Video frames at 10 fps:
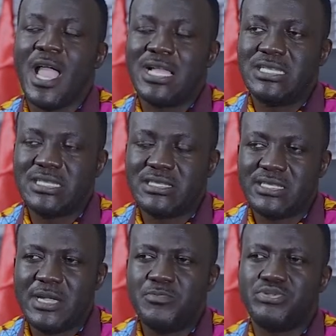are
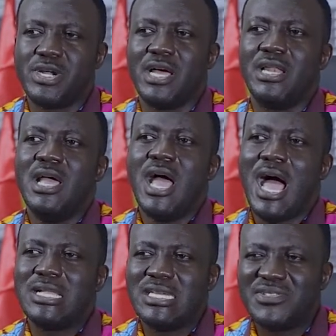just temporal,
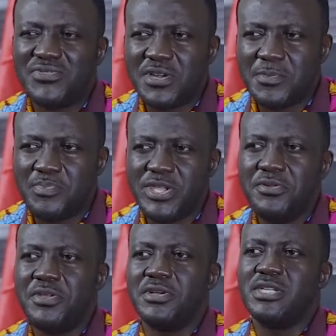are just for a
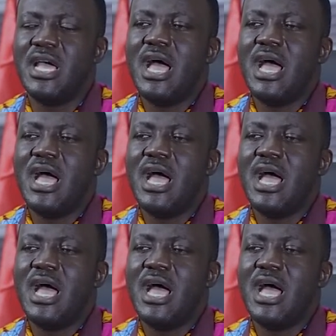period.